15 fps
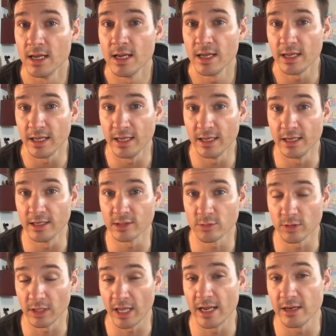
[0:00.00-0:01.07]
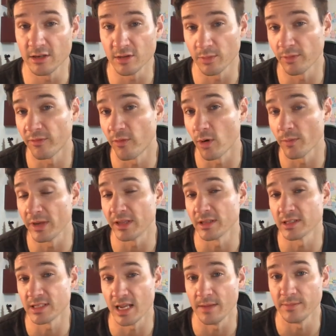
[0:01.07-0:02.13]
is related to performing the
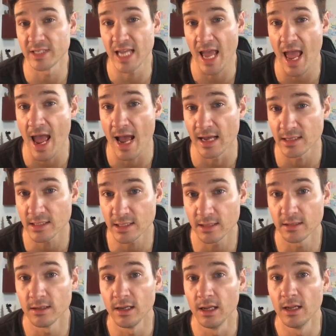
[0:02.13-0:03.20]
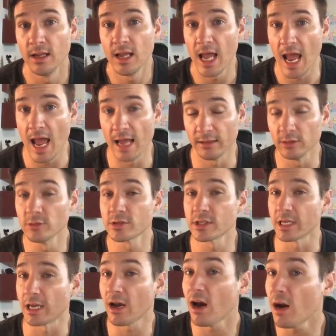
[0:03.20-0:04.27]
same task. And
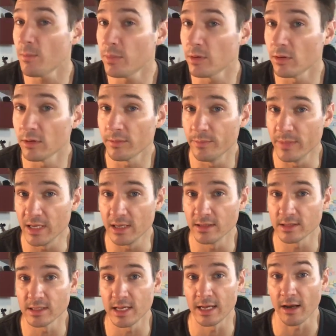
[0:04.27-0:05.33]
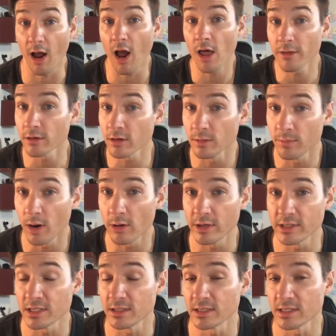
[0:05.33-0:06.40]
loosely coupled means that other
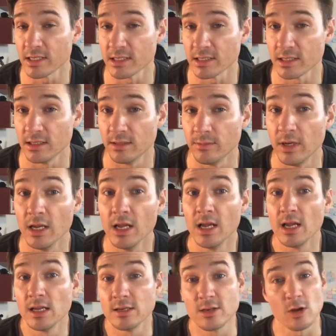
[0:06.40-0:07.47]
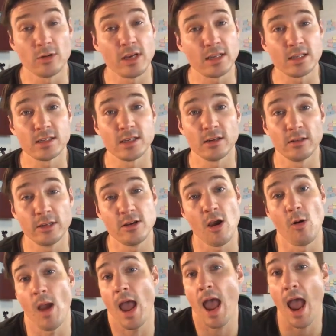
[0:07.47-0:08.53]
components in the system don't necessarily know
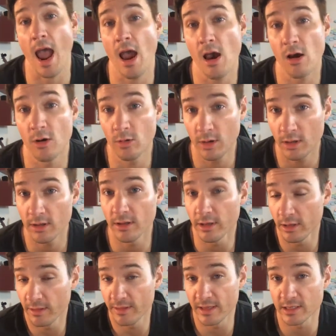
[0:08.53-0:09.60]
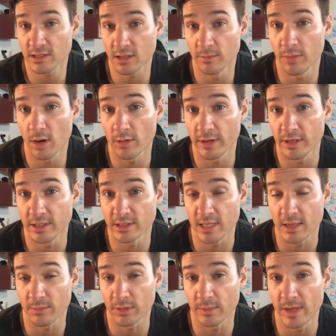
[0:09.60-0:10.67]
how this component is
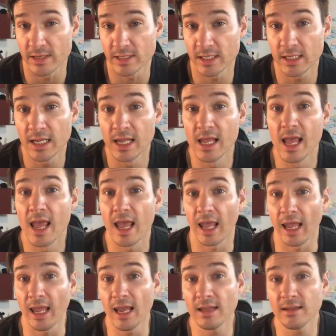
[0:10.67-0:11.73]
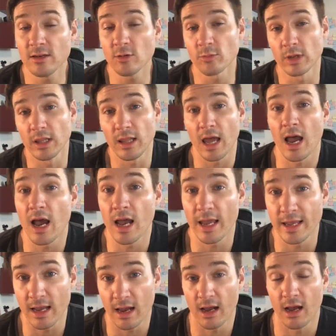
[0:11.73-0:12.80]
implemented, and they don't
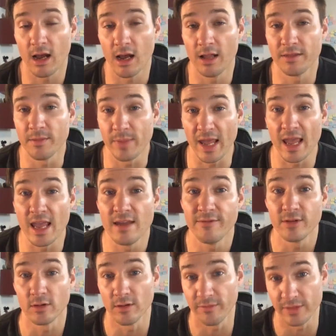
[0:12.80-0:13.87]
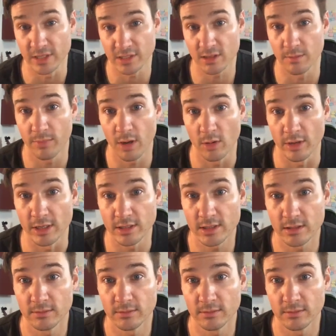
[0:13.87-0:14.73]
rely on the behavior of this component.